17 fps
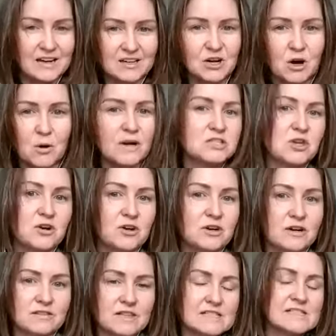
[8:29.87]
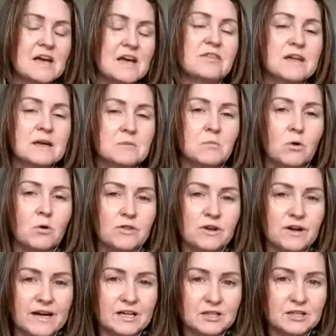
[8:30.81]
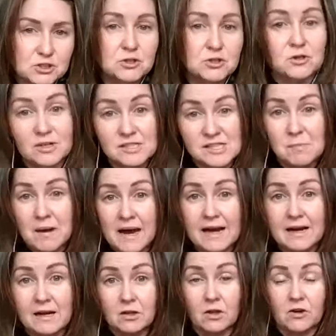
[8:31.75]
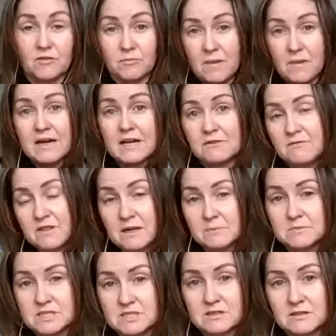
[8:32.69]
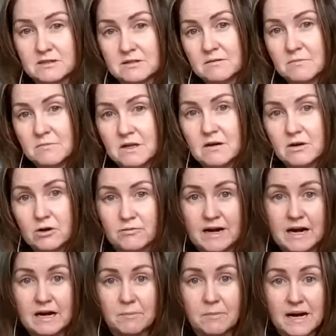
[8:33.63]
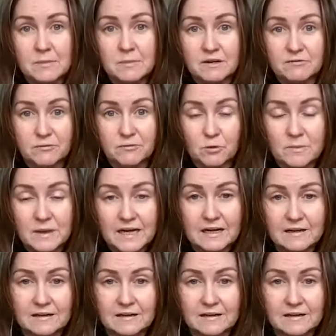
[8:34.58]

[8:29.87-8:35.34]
There's nothing more that I can do, because I'm paying a lot of money for them to create a baby for me.